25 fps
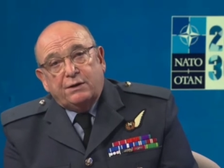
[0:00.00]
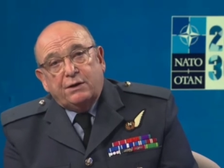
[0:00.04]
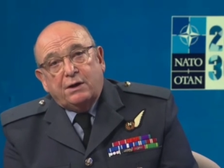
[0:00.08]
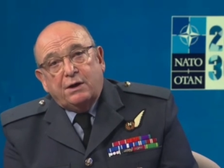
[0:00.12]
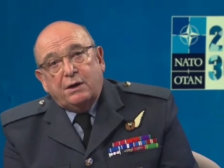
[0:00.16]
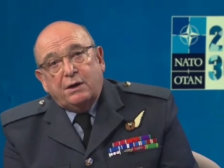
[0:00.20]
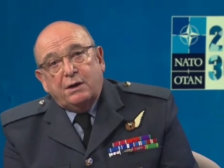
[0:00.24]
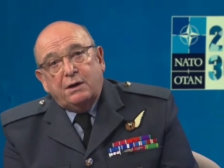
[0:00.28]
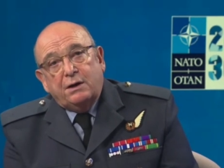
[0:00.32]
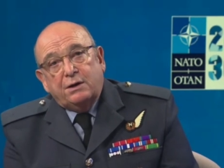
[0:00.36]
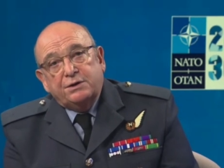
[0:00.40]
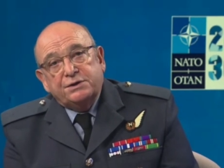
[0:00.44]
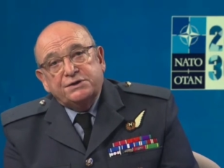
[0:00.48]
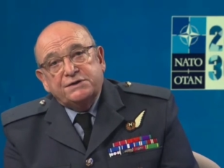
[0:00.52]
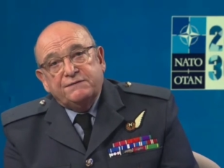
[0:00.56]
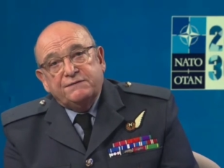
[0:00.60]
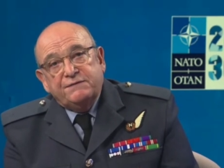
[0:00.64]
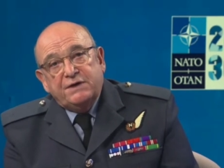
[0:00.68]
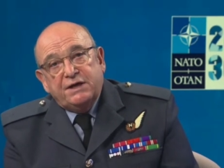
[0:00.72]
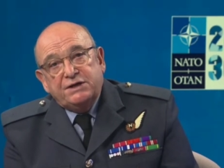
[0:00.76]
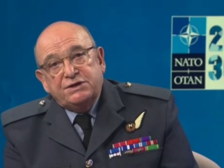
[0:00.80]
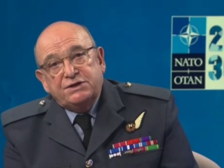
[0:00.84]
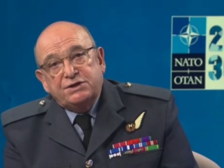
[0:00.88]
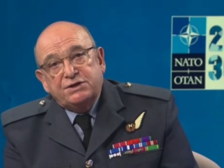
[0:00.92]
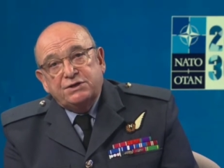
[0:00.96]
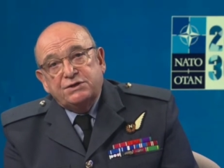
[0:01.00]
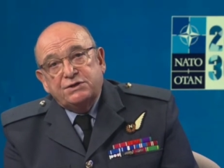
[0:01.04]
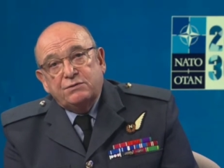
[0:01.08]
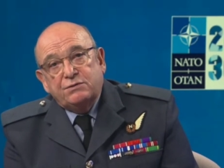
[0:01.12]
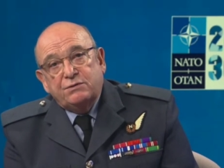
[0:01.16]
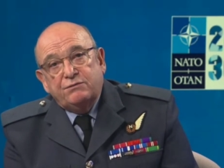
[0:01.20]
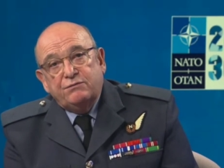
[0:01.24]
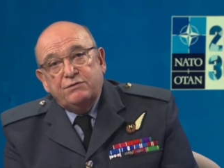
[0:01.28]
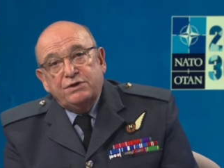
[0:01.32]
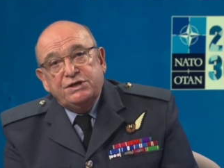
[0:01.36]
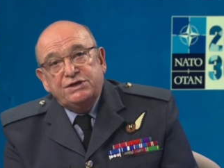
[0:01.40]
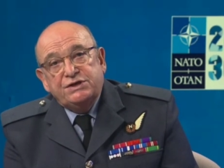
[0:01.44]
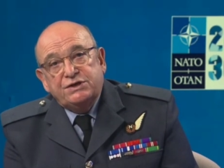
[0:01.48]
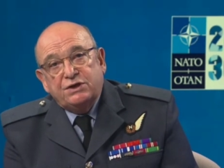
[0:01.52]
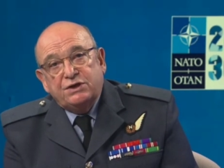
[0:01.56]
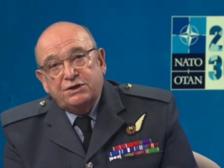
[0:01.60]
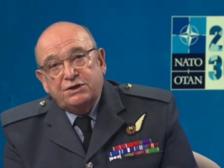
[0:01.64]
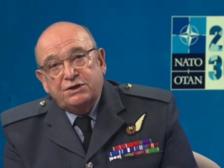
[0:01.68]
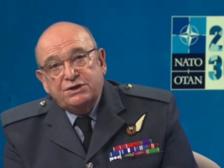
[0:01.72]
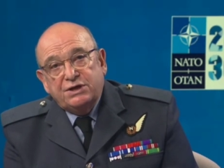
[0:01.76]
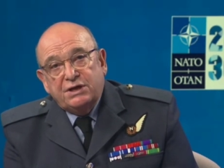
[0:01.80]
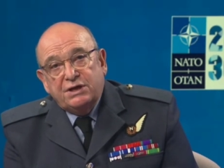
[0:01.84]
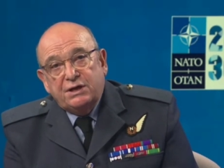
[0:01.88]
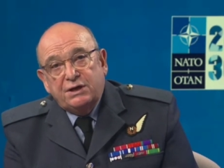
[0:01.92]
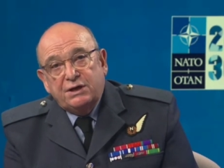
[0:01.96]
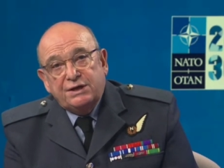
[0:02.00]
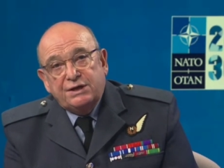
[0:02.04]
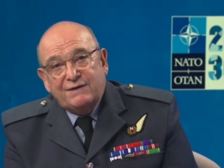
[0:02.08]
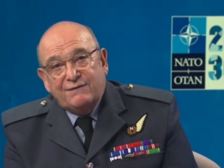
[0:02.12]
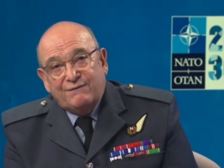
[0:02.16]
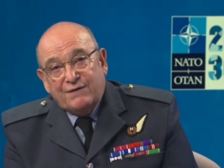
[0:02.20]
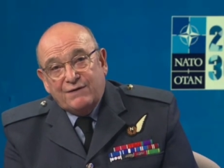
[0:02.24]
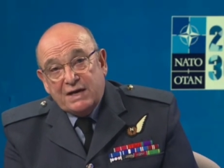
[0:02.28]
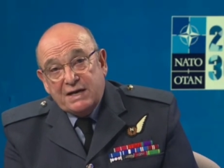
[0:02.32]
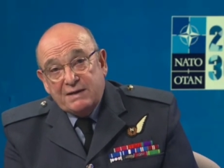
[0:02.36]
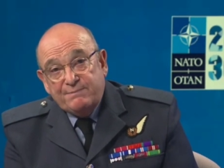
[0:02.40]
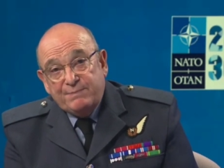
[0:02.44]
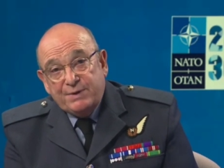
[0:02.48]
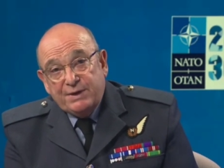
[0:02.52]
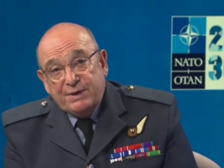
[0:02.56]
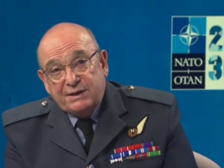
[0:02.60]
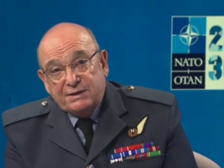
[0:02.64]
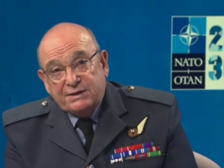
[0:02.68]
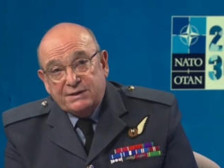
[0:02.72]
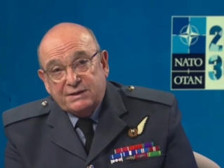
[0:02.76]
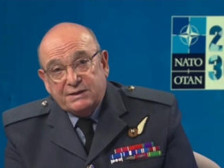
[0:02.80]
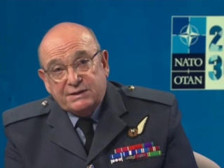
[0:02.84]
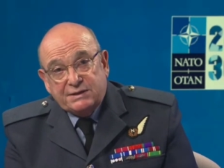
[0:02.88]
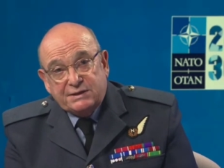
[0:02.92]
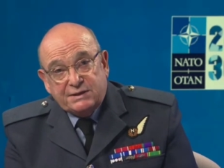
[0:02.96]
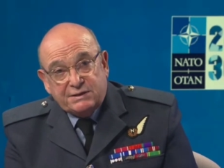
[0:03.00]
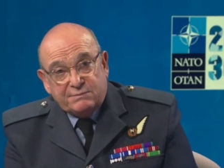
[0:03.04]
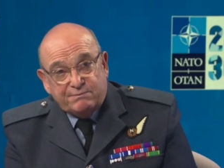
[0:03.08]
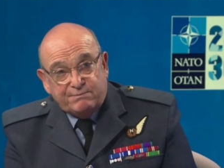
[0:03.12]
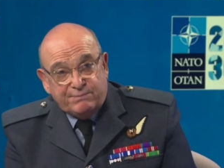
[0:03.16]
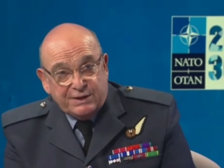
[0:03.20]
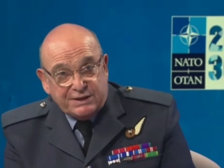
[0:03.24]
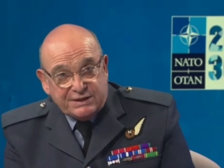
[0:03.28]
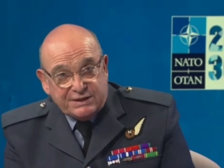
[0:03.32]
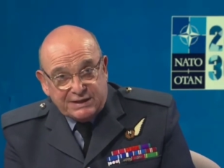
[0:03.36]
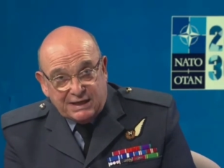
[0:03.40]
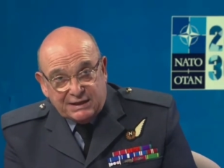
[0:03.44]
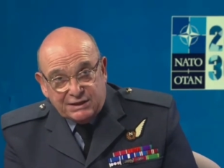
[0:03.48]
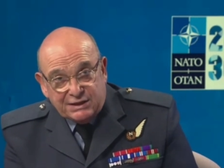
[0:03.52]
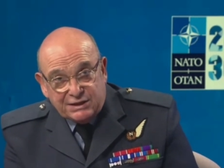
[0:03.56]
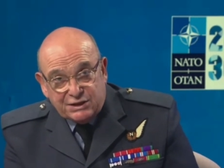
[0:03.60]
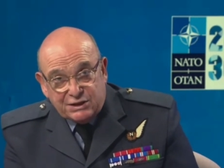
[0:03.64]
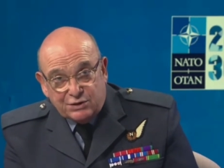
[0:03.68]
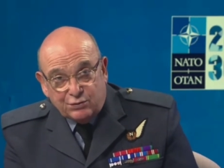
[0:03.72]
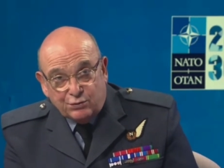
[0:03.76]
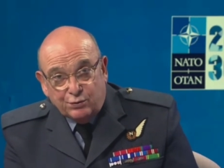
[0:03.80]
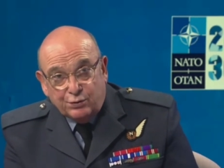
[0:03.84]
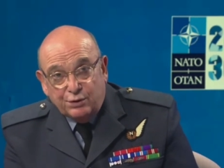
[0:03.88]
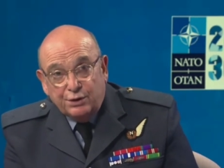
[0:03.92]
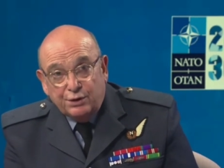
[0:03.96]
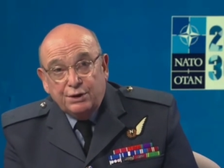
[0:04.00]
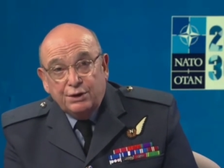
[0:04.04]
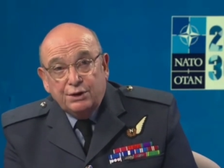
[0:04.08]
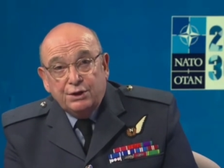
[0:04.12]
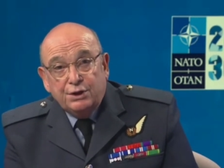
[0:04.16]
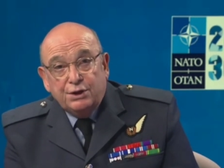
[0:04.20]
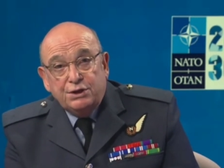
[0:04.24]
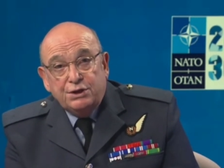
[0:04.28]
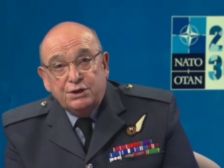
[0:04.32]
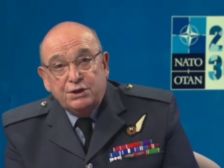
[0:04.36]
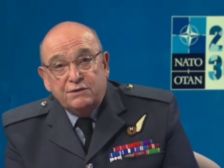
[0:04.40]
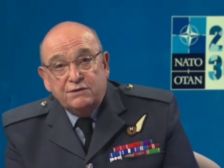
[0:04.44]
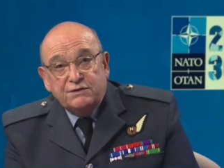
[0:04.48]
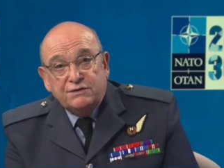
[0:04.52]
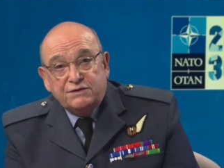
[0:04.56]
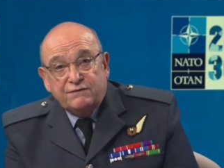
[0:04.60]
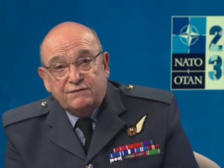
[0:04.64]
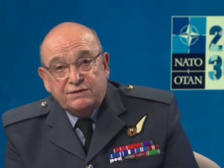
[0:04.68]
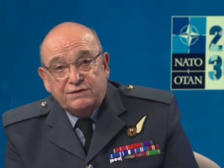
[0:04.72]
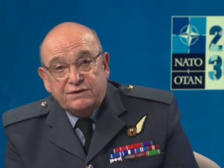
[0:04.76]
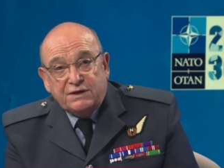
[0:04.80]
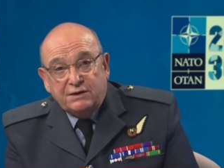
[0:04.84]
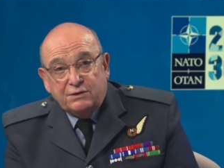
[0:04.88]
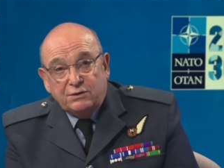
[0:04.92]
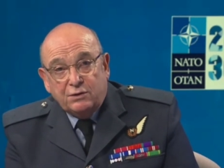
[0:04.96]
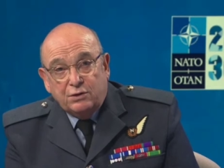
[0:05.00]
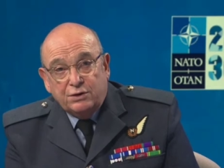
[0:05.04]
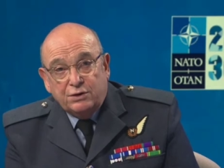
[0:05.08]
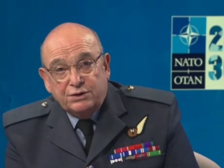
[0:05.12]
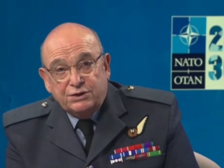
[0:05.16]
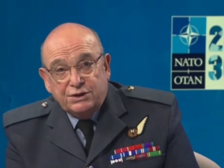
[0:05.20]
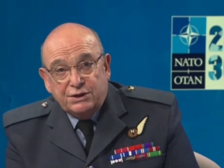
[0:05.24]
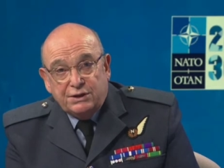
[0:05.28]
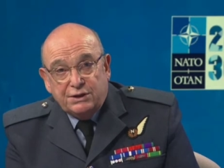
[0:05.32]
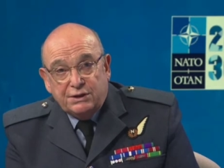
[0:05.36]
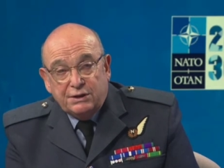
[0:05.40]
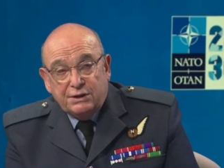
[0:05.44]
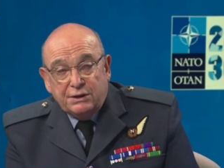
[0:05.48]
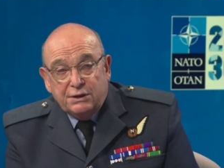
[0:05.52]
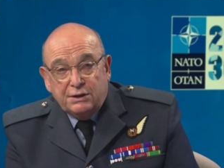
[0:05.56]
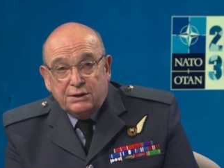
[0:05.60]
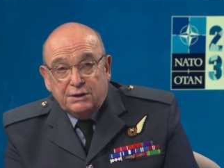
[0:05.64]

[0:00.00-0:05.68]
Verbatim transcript: are lots of nations who are researching and developing potential use of technology.